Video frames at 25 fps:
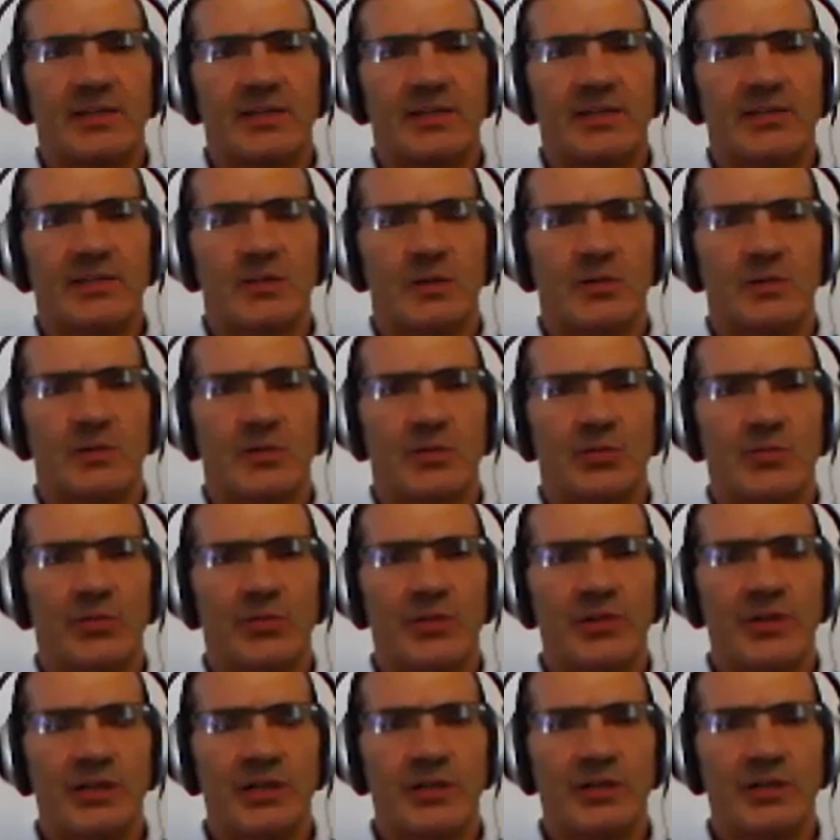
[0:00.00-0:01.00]
it's a
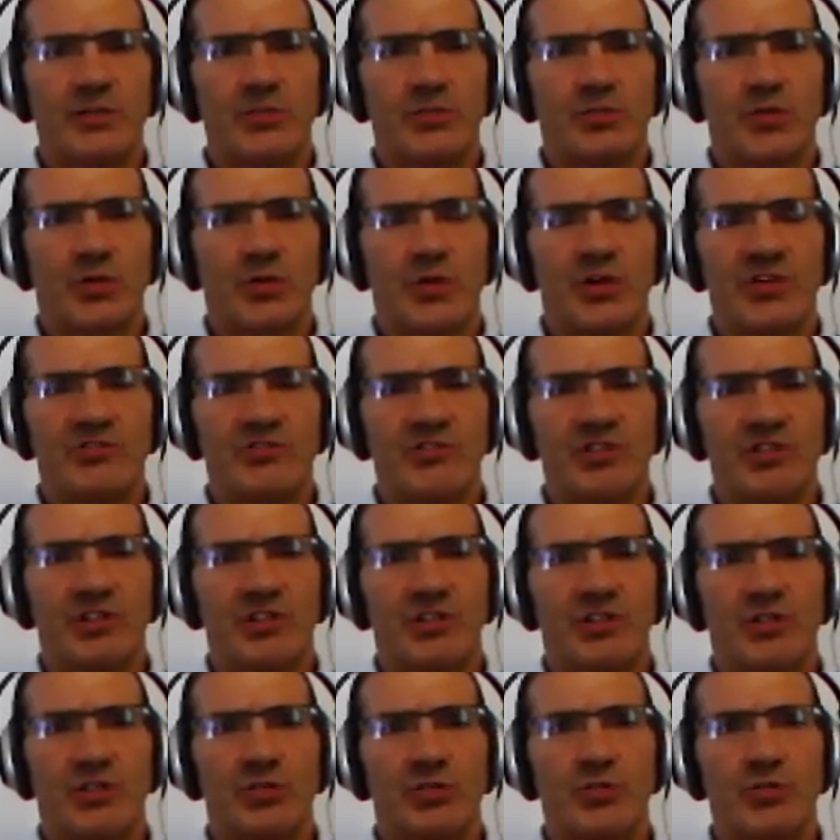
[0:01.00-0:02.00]
really good
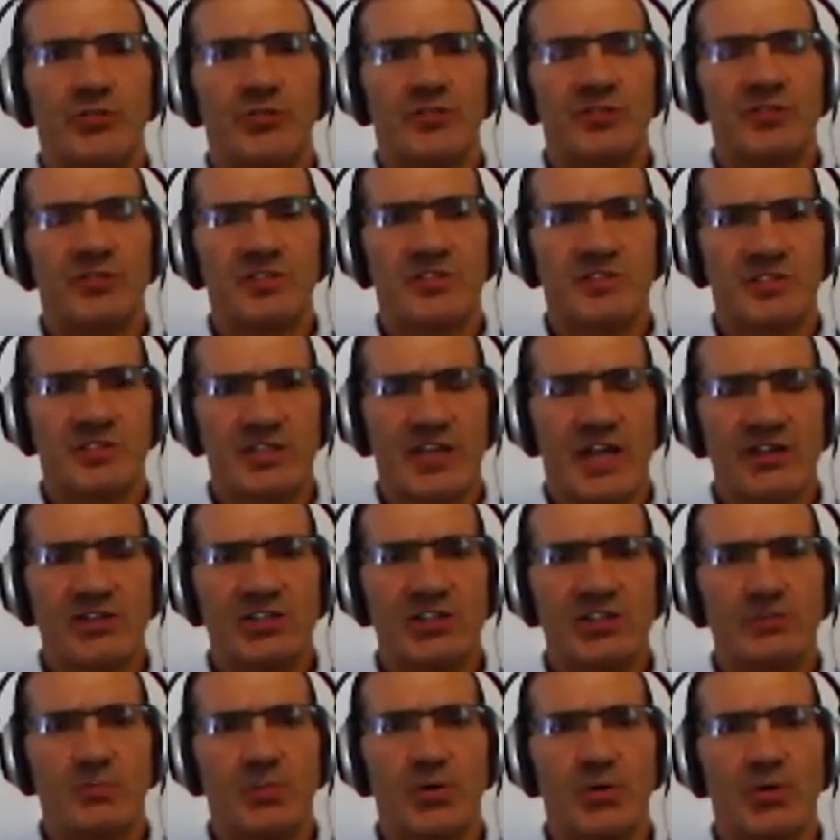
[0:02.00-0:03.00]
question and a good
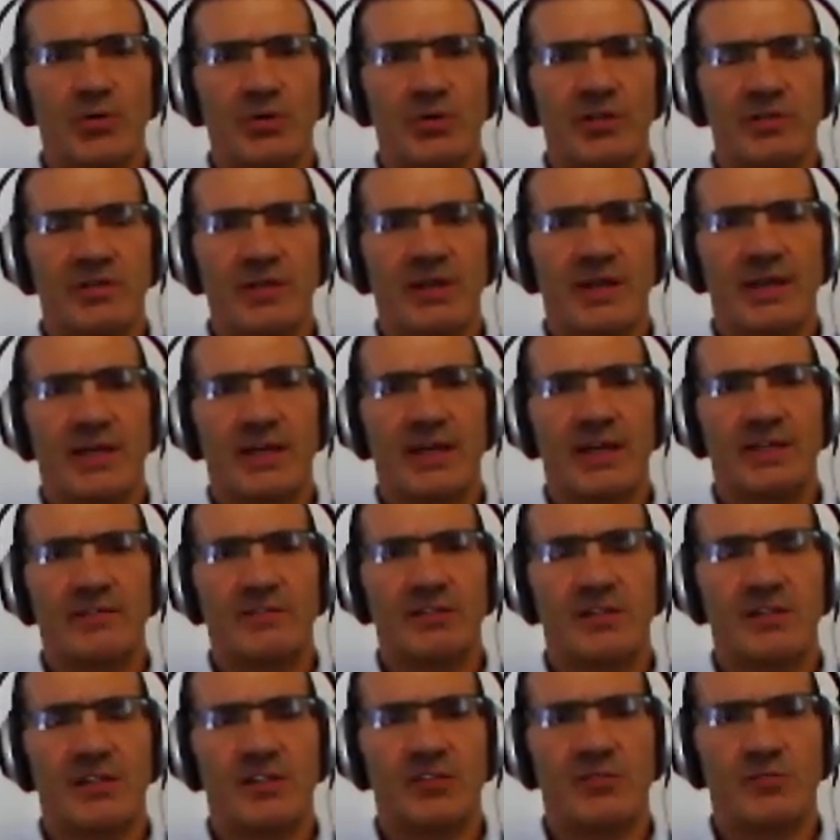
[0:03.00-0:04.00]
discussion point
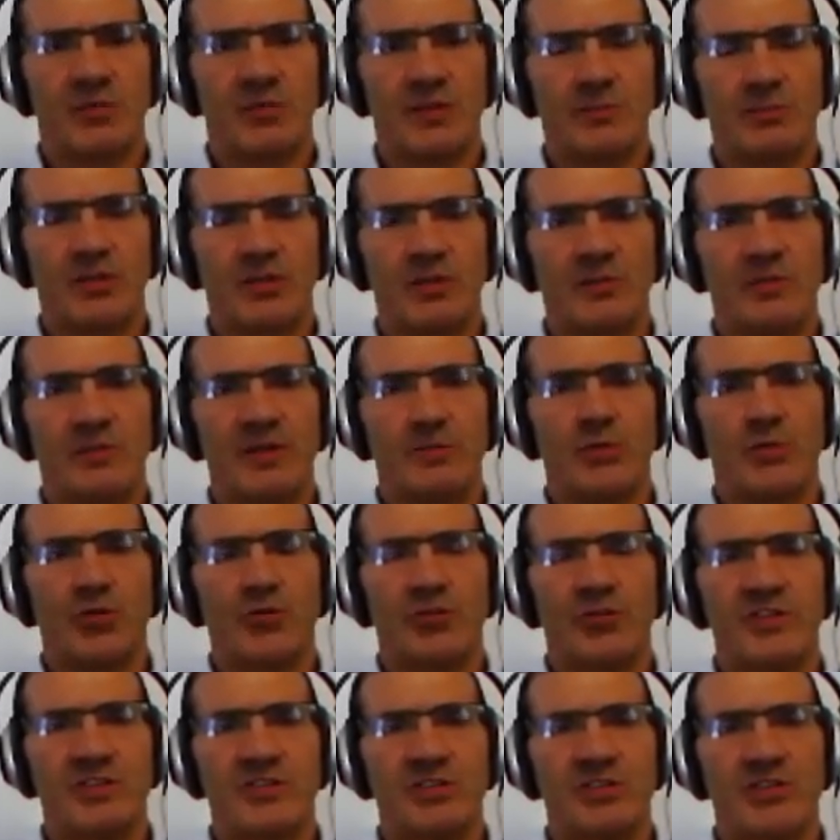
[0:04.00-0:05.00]
to give people a bit
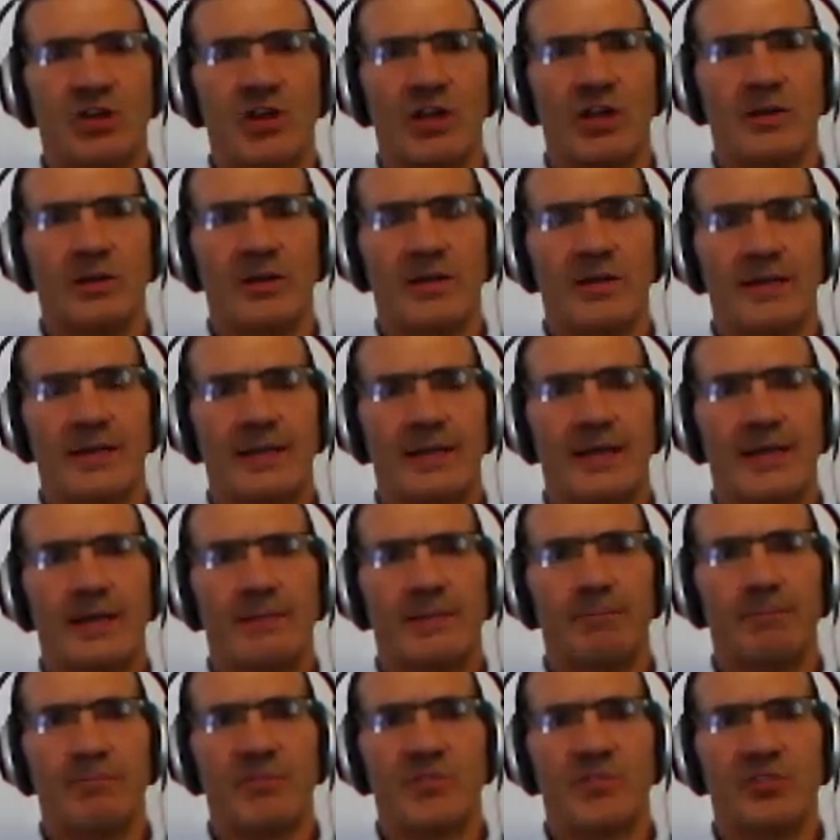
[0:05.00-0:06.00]
more insight.
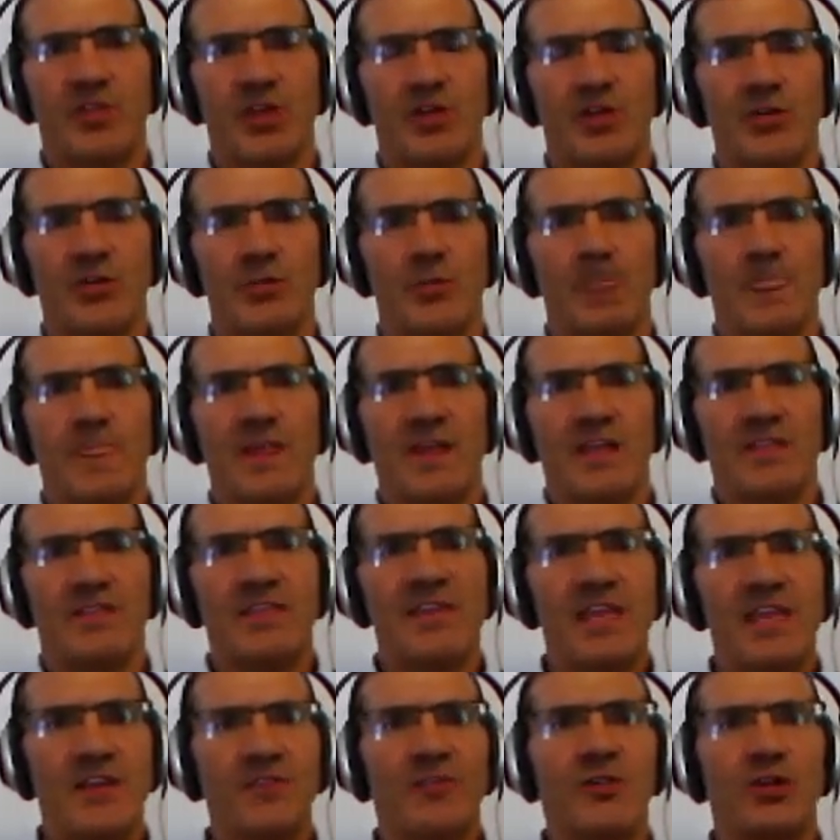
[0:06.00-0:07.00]
So
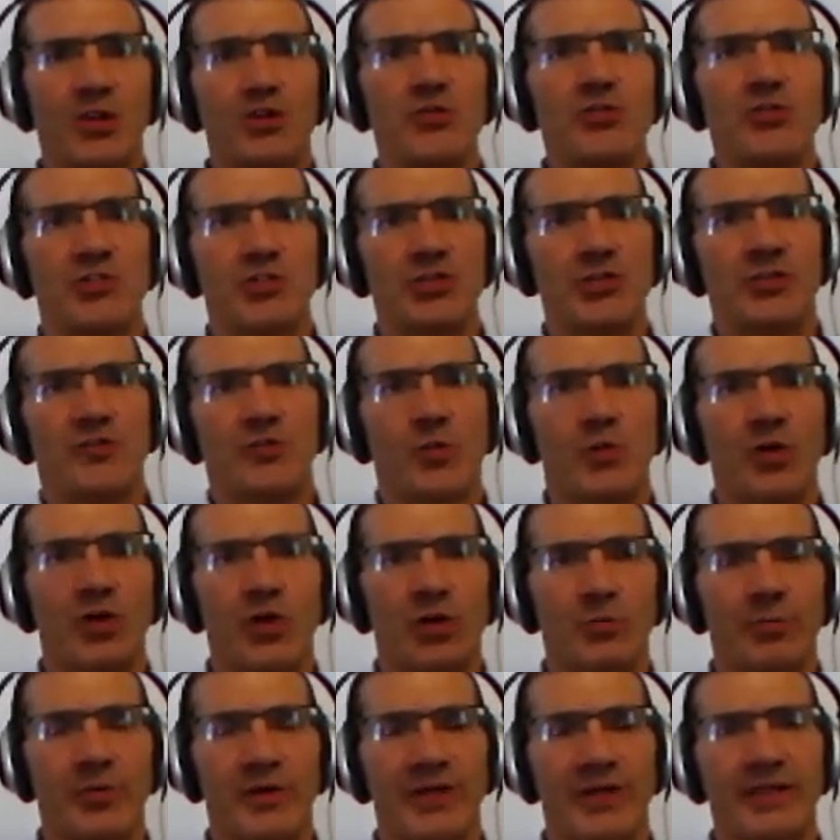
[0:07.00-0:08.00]
the evolution of
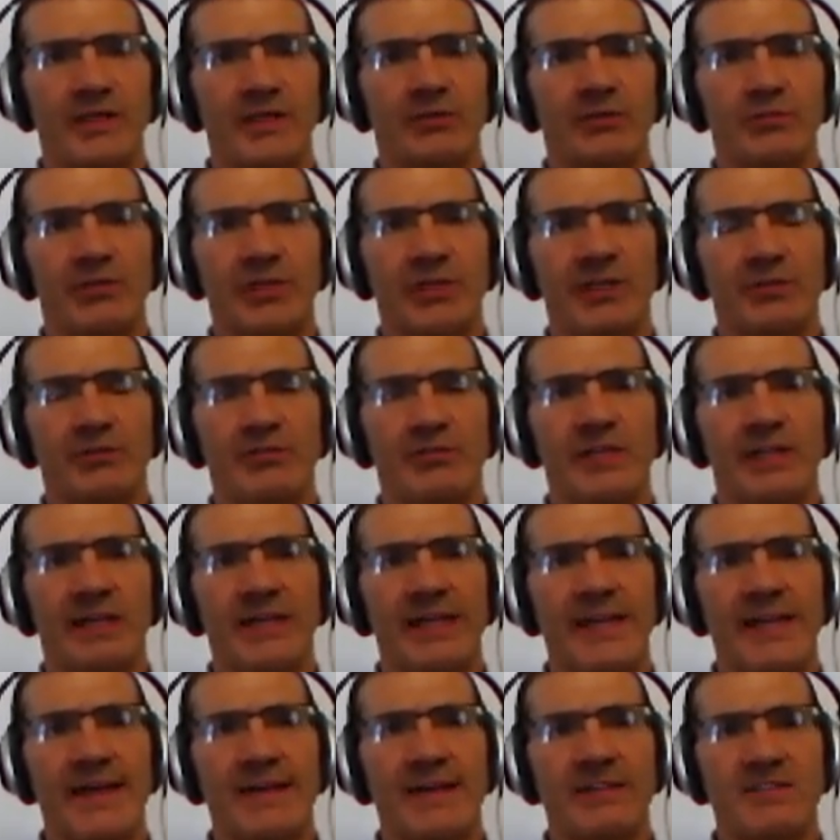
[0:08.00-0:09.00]
wellbeing
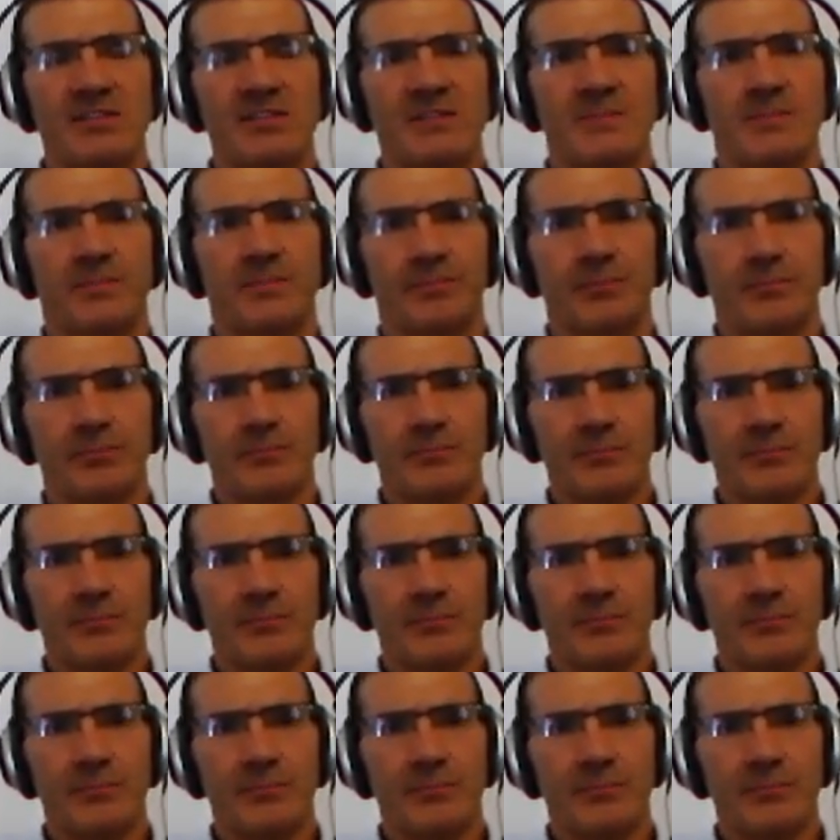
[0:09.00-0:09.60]
really has